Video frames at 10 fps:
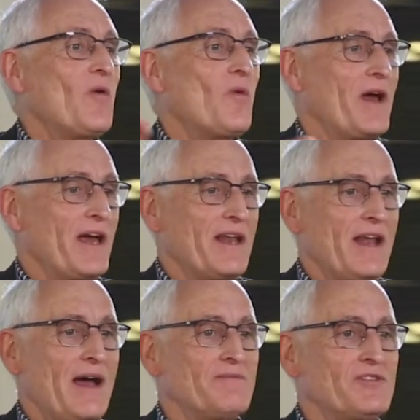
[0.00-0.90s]
when
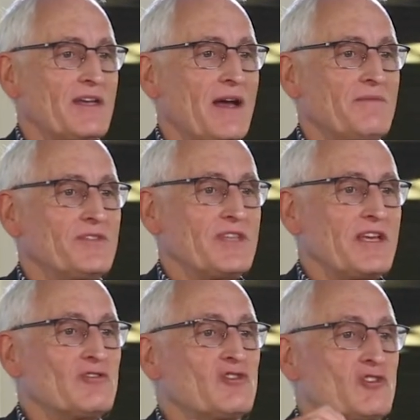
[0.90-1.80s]
I'm, I'm
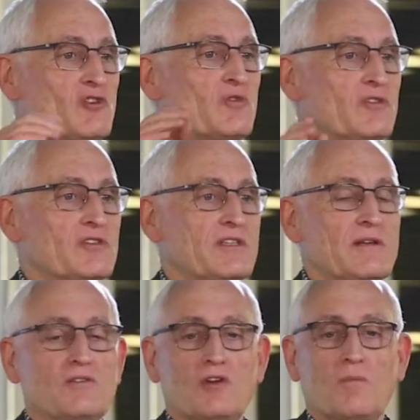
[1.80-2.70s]
seeing students
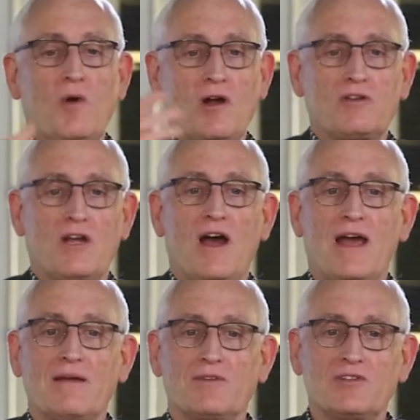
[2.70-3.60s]
in you know,
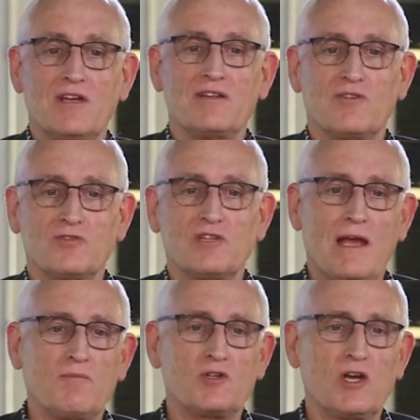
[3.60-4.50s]
part-time and, and those
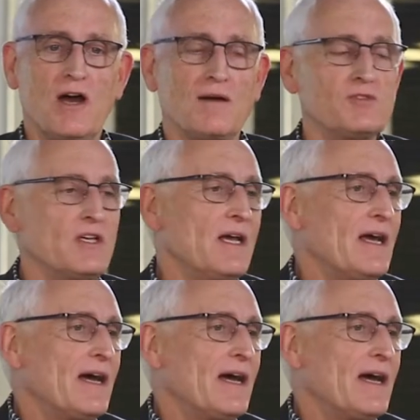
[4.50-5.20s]
type of jobs.